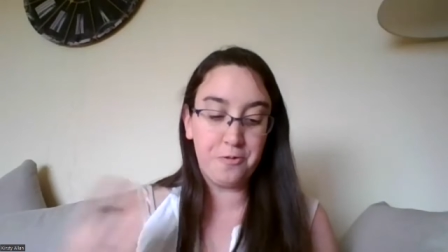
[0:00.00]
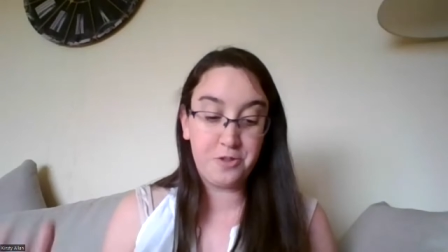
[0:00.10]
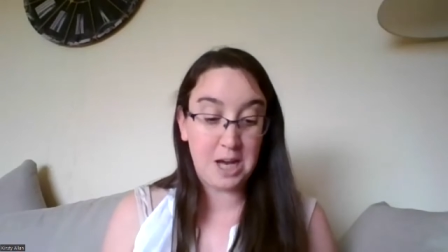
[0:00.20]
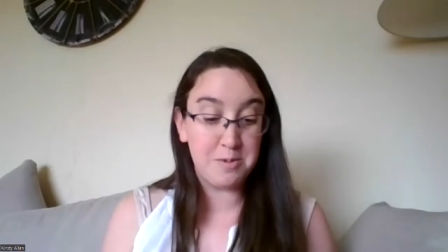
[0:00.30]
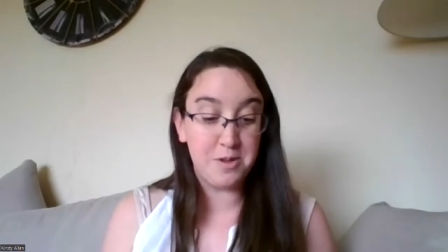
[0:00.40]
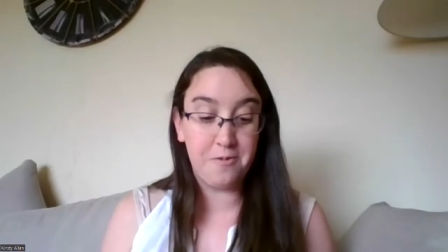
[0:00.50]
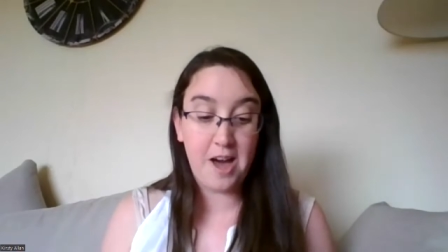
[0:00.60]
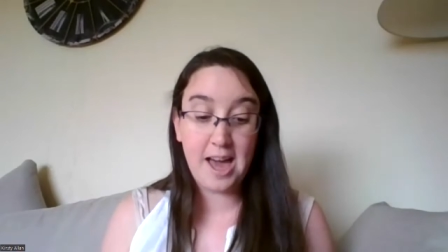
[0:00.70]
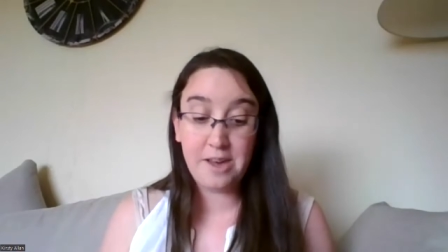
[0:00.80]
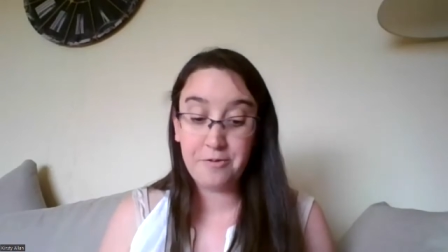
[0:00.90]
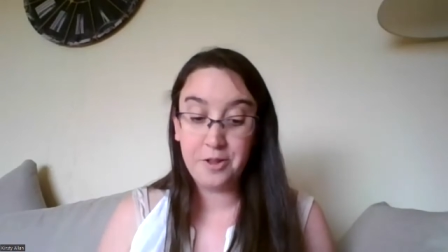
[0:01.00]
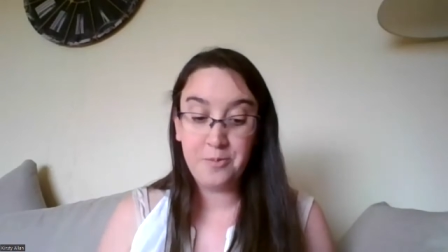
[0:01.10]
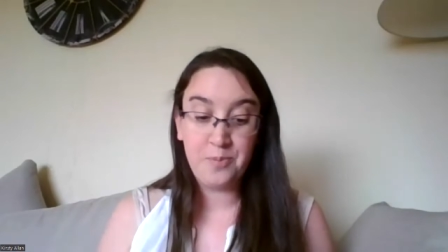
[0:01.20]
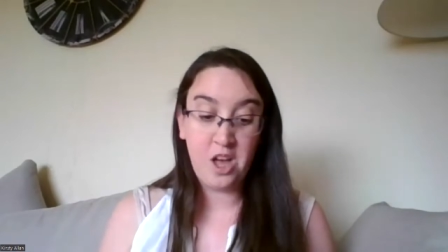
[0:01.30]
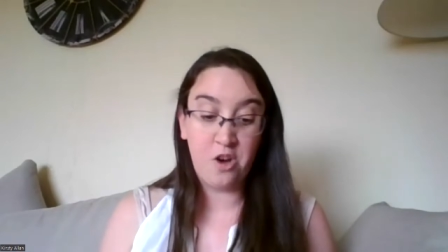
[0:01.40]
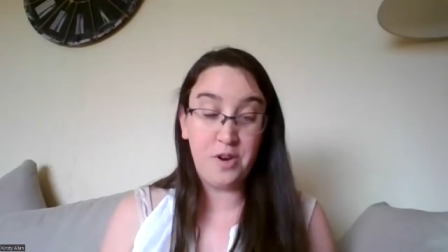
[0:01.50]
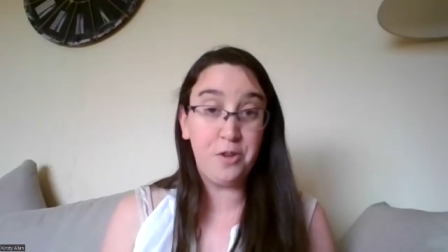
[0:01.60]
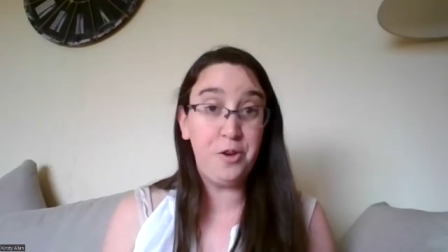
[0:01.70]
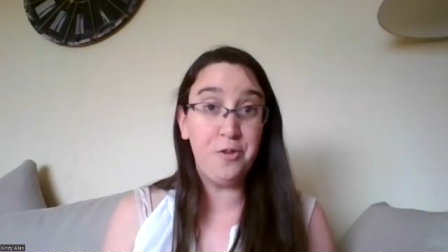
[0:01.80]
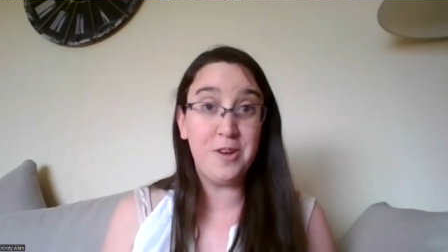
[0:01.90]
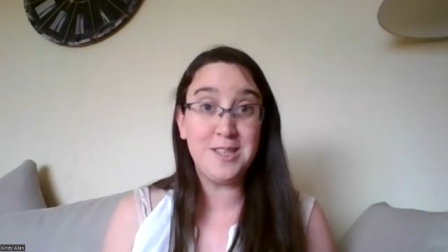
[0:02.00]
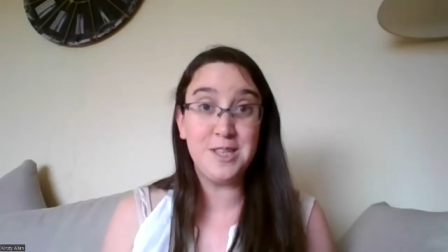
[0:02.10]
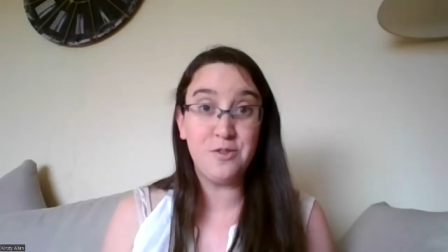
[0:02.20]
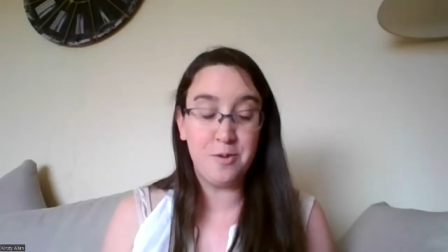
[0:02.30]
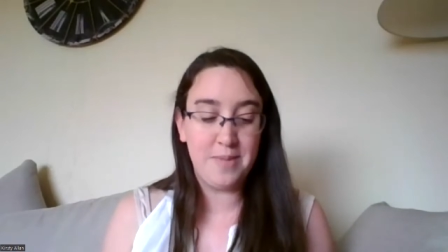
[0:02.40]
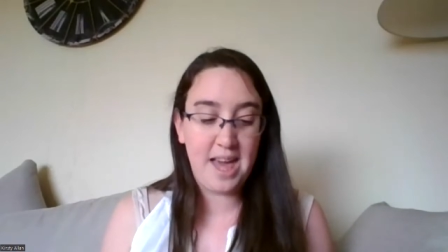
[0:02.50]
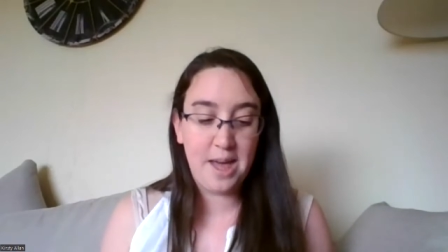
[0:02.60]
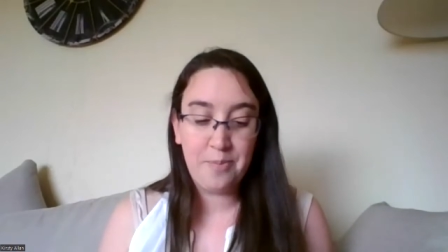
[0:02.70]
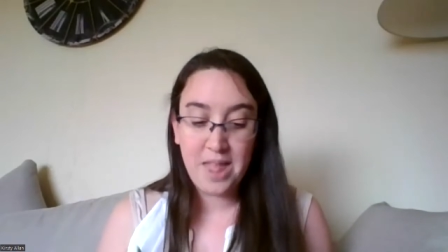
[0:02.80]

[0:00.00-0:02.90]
chapter 5. I'll read a few verses from there.